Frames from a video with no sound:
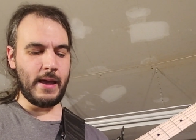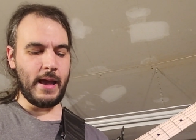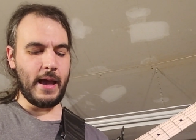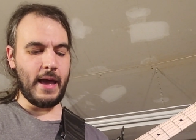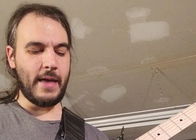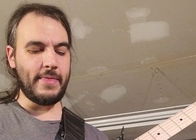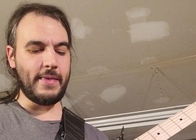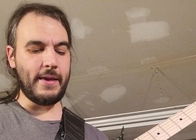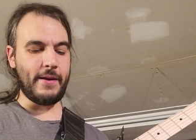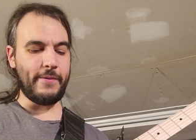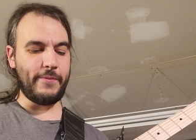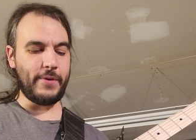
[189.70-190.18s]

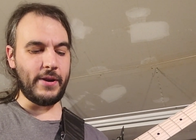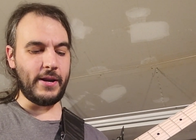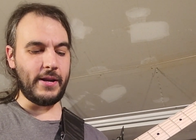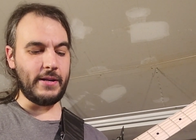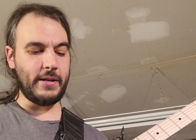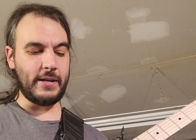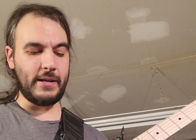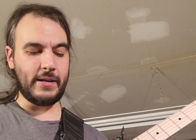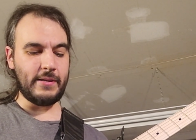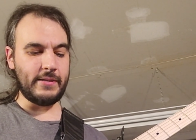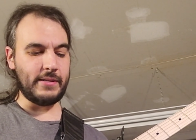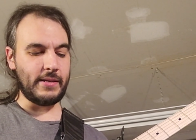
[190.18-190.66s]
and then what I
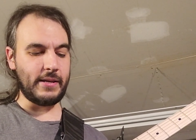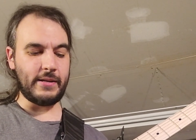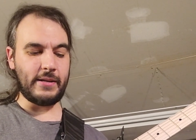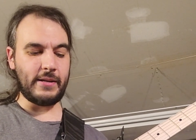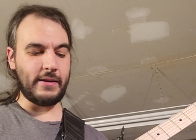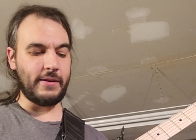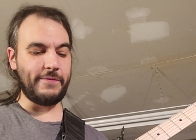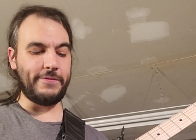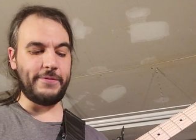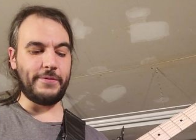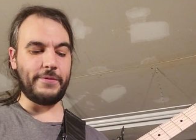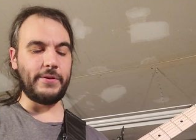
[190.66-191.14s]
did is I
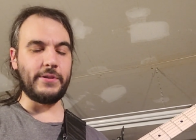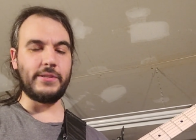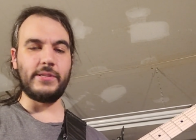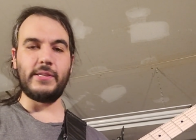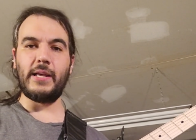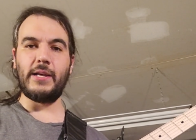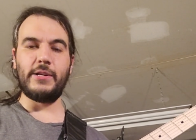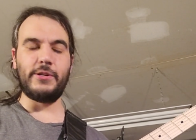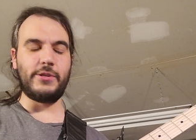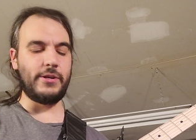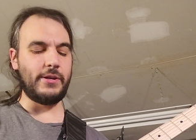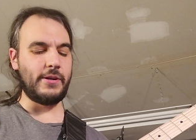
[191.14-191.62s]
did a full
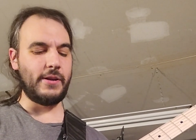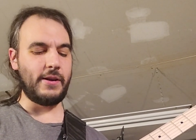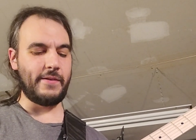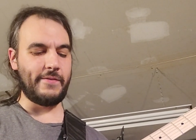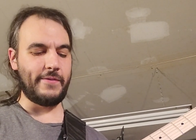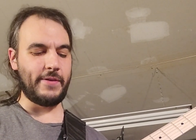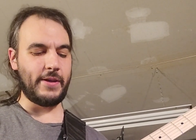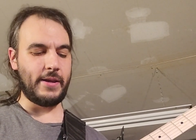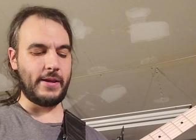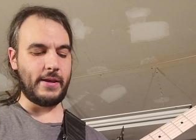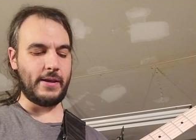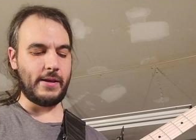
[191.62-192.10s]
extension of it
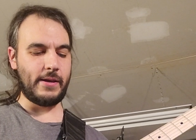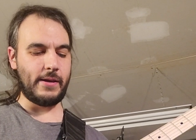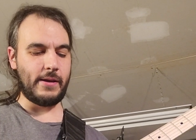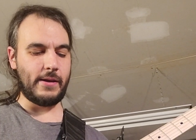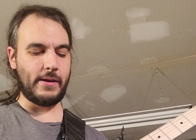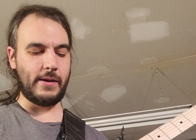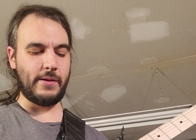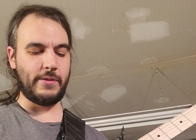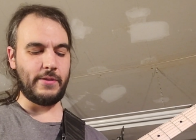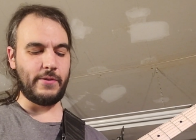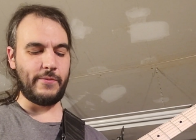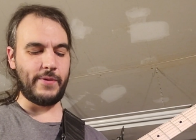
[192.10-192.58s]

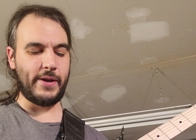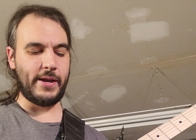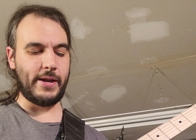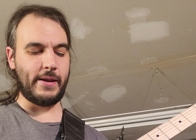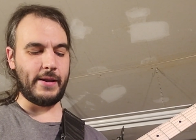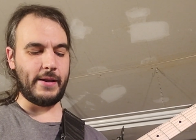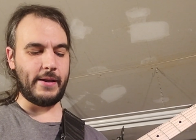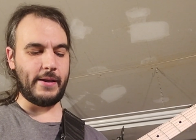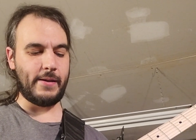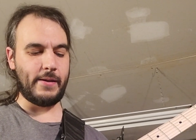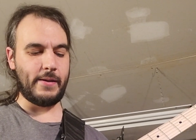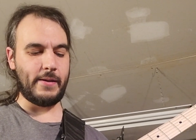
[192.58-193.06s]
on the
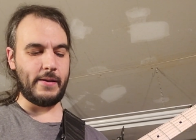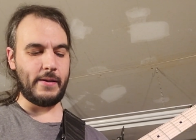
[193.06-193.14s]
way down.